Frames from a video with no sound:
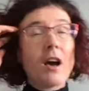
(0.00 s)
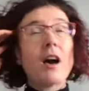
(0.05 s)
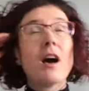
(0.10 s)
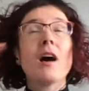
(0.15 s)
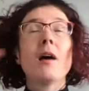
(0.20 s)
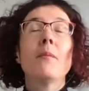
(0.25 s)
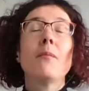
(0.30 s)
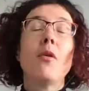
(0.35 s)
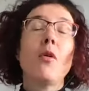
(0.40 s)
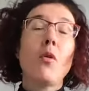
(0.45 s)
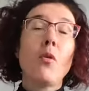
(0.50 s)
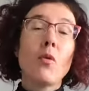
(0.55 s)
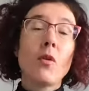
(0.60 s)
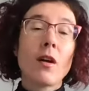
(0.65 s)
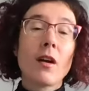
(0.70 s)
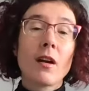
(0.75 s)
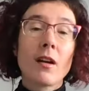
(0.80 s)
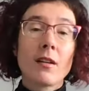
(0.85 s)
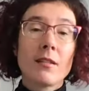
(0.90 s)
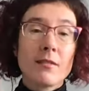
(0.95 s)
um,
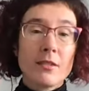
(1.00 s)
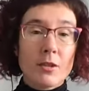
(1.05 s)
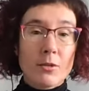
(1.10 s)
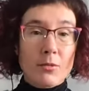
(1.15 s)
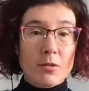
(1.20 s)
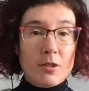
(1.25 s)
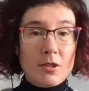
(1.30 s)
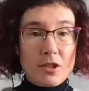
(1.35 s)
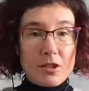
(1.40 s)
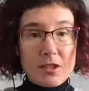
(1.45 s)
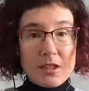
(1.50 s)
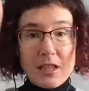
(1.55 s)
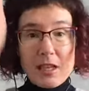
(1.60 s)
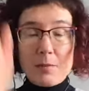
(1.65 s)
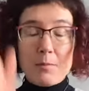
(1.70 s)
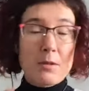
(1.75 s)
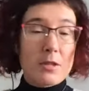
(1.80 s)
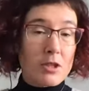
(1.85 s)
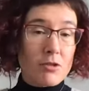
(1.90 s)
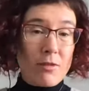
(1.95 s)
or you can just
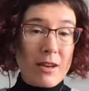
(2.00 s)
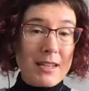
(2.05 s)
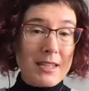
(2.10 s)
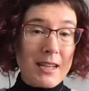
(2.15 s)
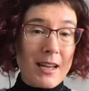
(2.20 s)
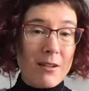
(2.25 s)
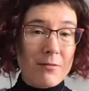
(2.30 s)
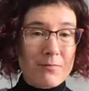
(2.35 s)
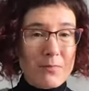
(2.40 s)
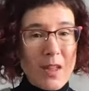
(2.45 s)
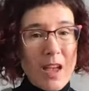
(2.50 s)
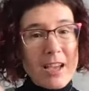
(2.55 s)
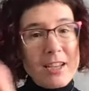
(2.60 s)
keep it straight down.